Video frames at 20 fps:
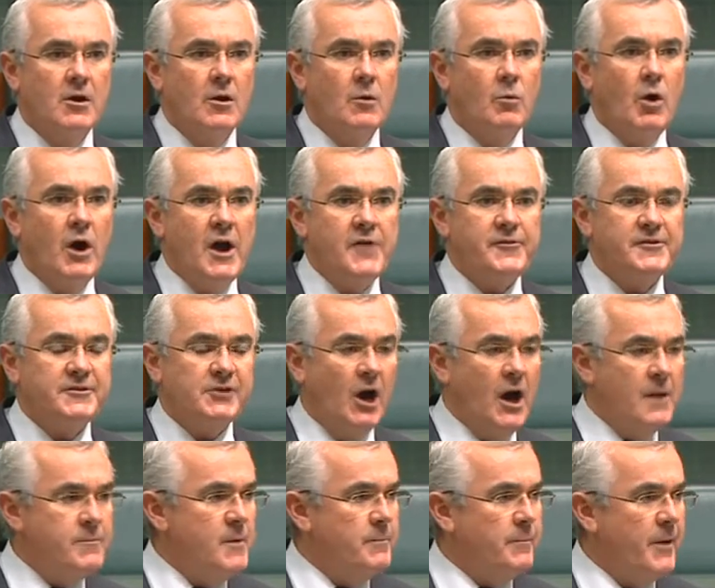Why, at the
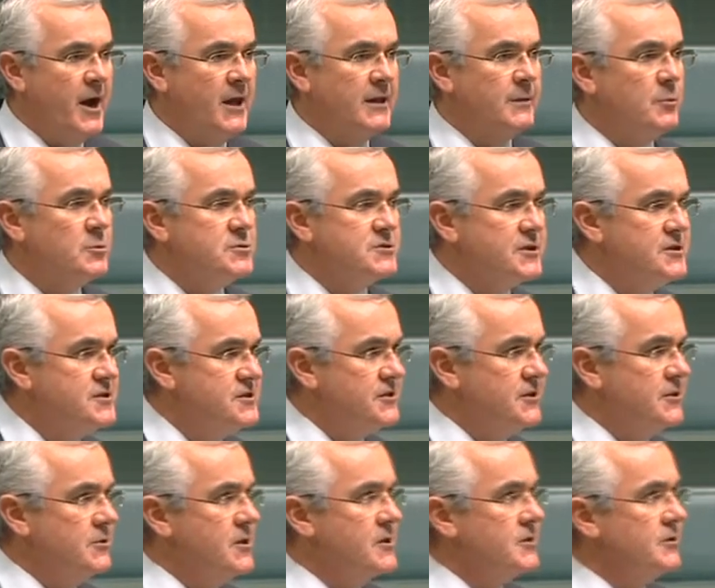time the parliament was
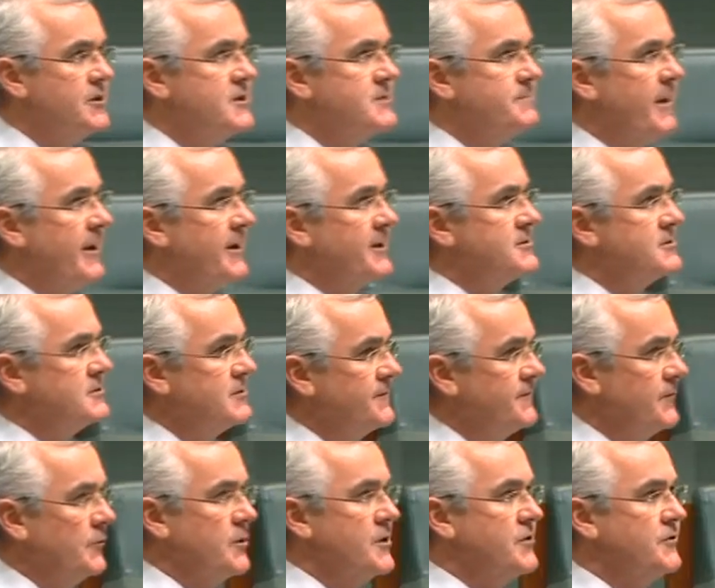considering these matters in the
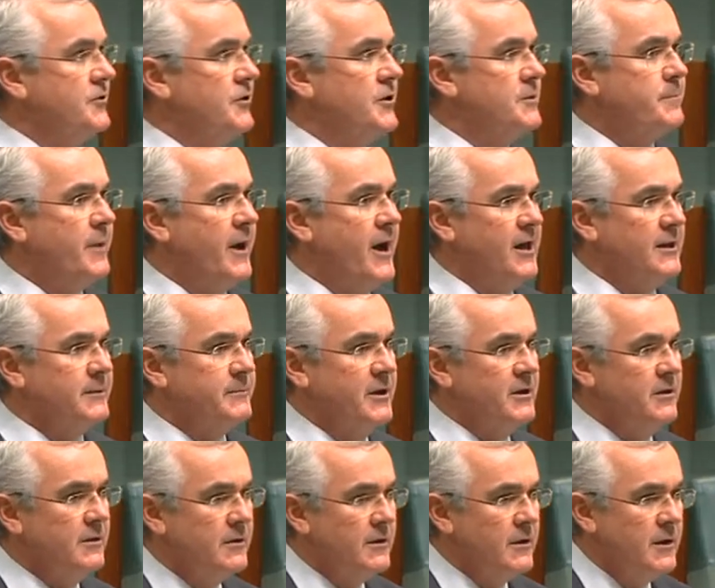43rd
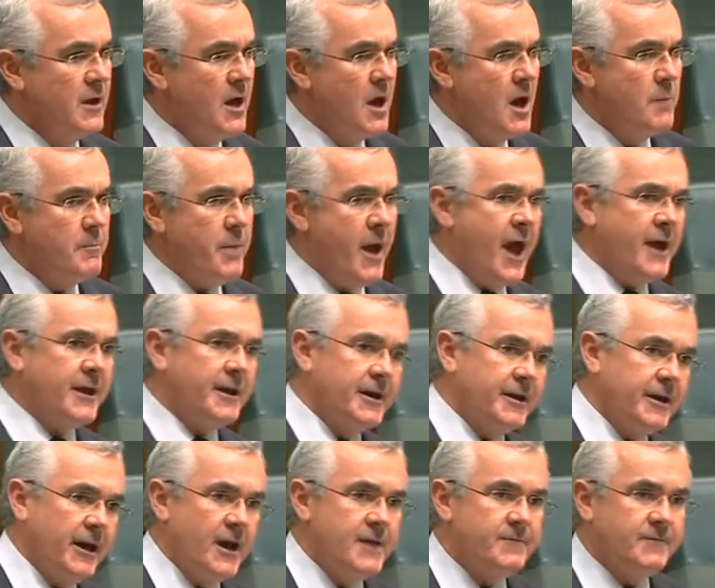Parliament, Packer
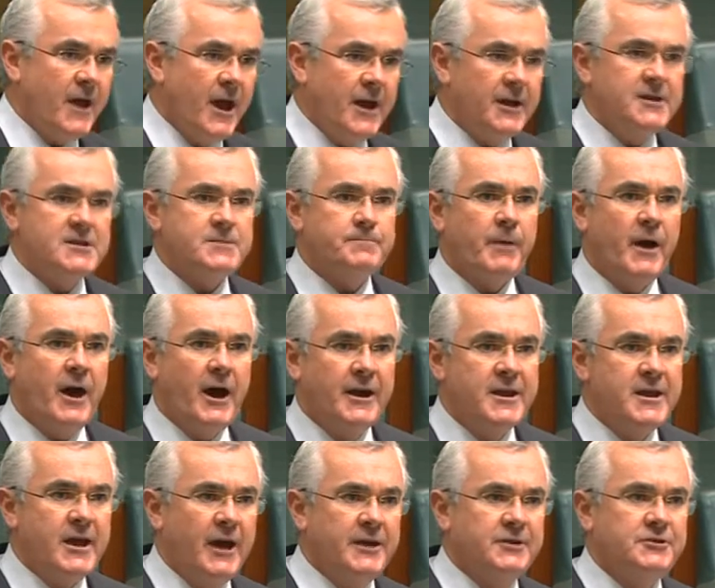gave Katter's
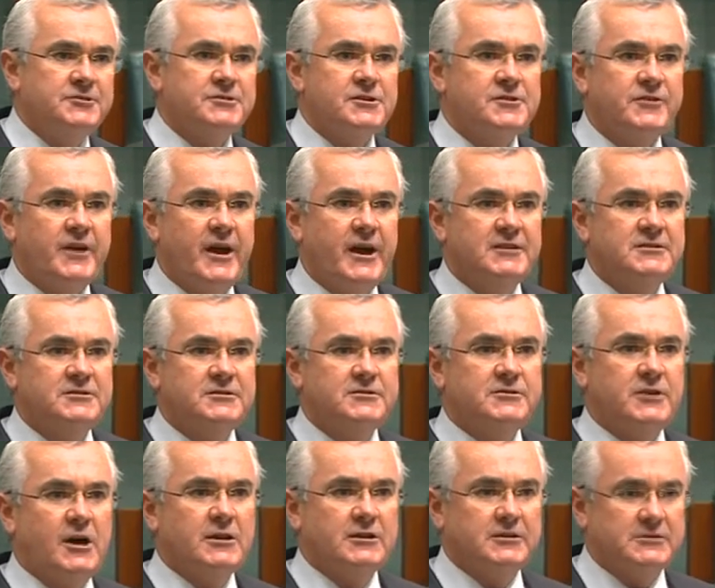party hundreds of thousands
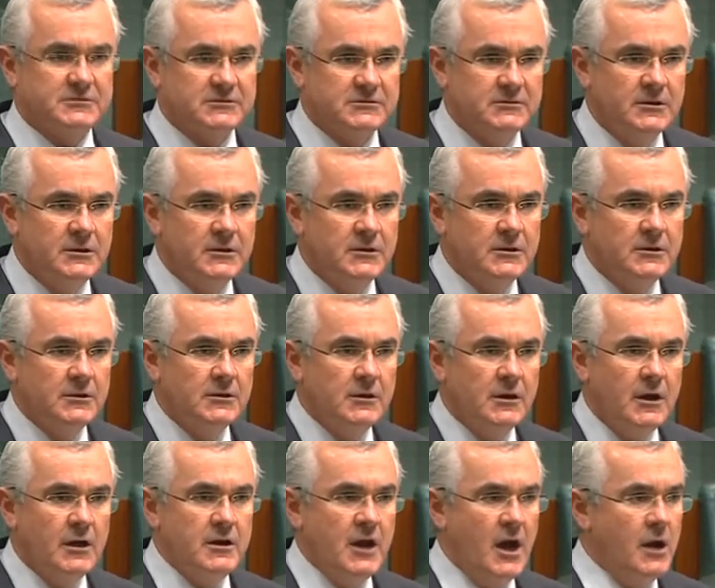of dollars,
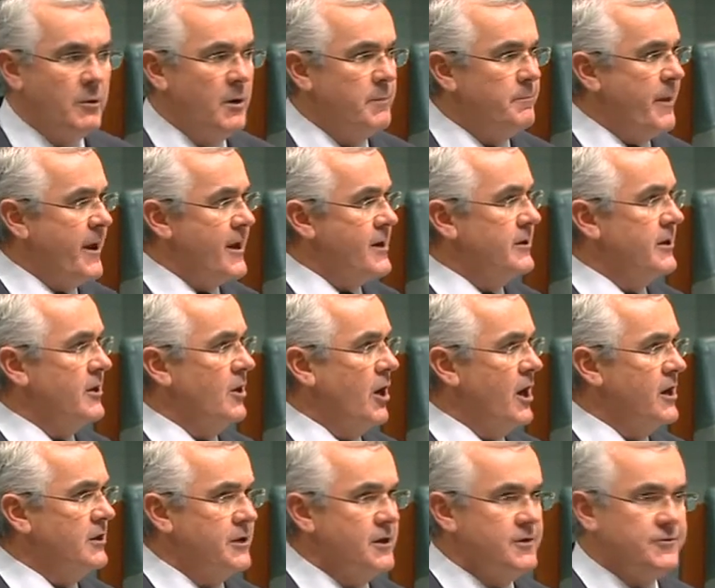and no one batted an
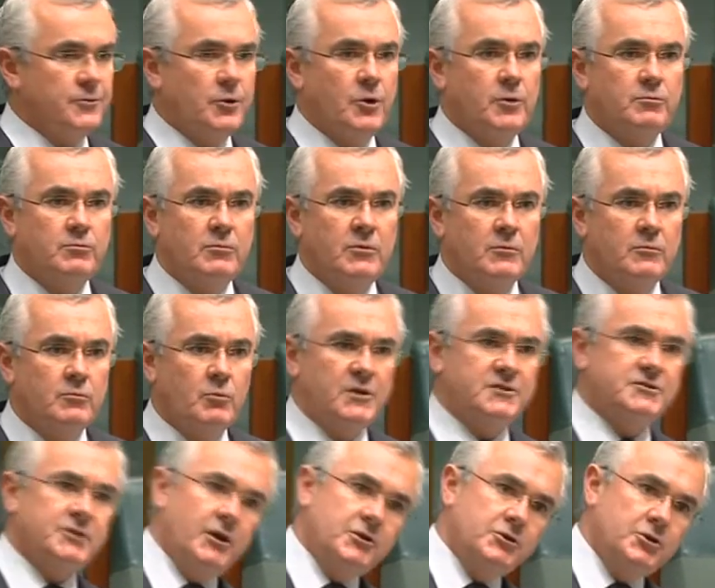eyelid, thought,
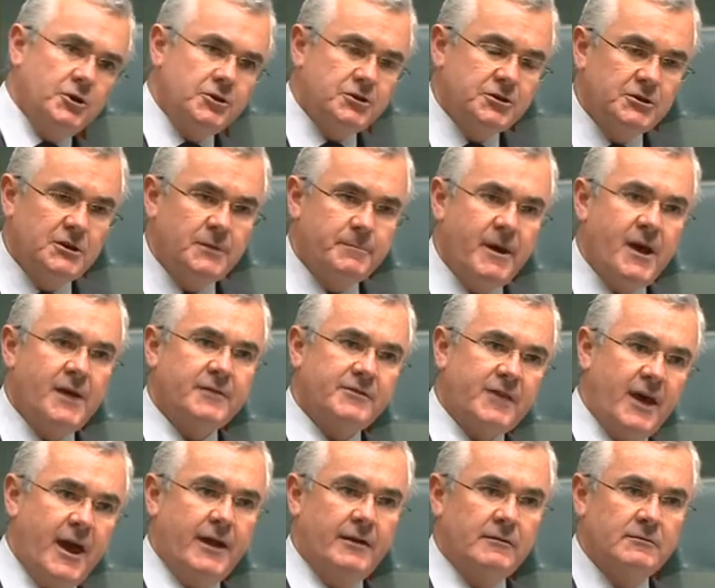what's unusual about
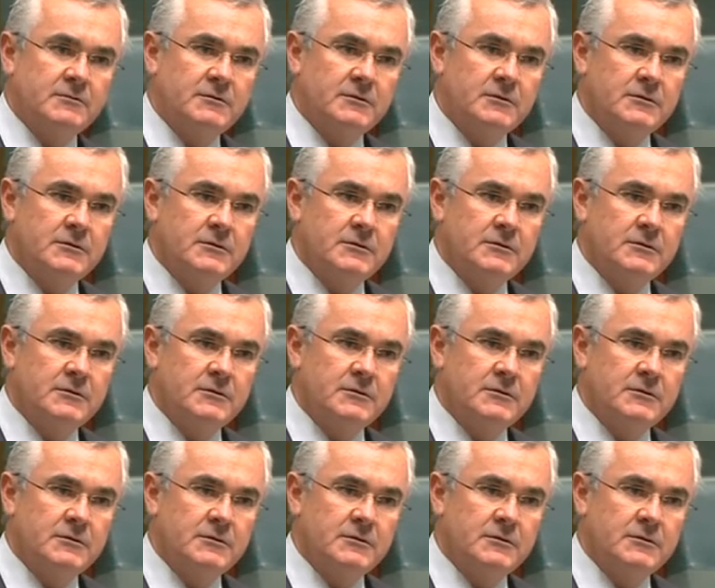that?